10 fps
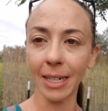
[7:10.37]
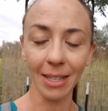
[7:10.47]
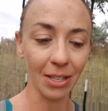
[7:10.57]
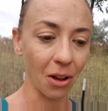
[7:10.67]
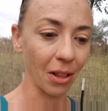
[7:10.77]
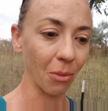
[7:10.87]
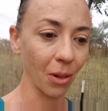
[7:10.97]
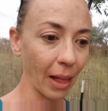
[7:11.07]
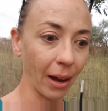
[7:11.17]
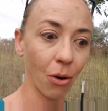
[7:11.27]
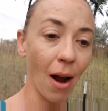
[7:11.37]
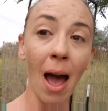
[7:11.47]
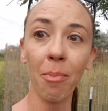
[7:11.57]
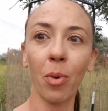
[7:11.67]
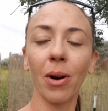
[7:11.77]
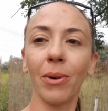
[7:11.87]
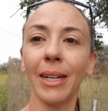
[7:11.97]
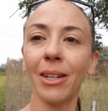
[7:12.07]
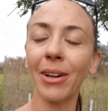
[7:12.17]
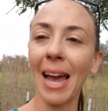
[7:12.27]
and so then we're like, crap, what do
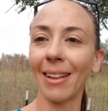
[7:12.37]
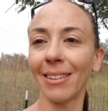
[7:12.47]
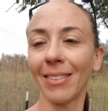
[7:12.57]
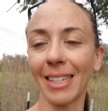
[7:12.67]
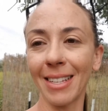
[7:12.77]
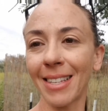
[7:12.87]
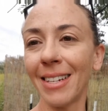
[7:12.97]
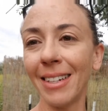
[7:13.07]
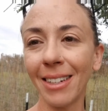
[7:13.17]
we do? Can't live in this.